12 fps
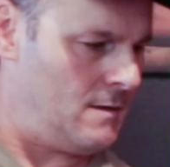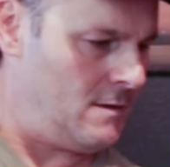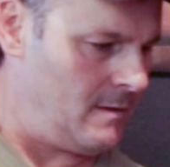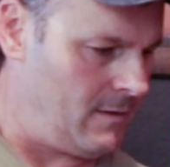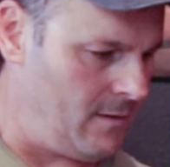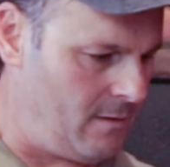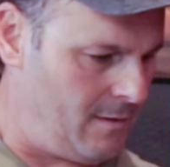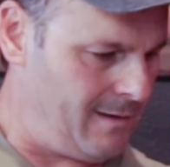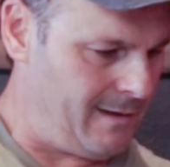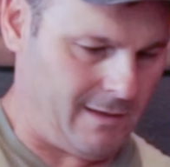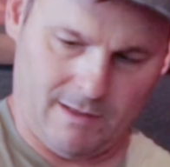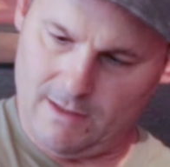
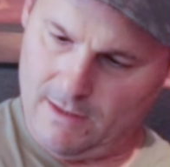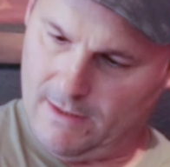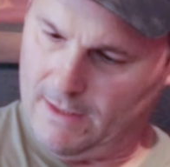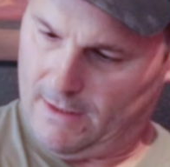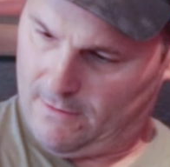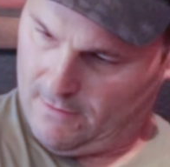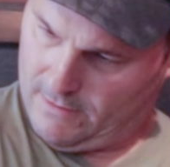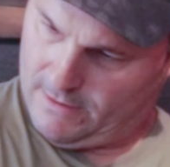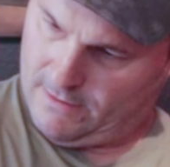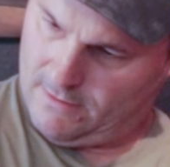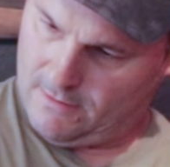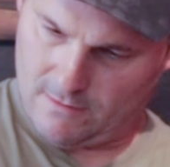get it anchored
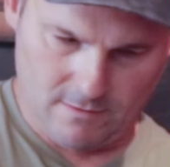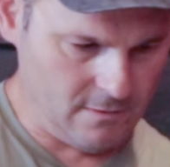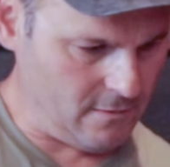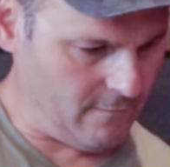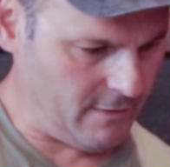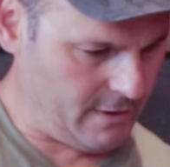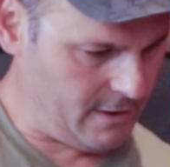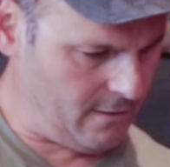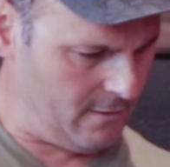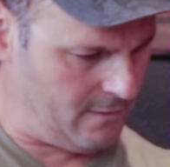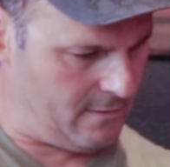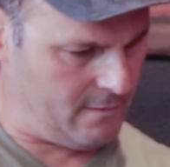in over here.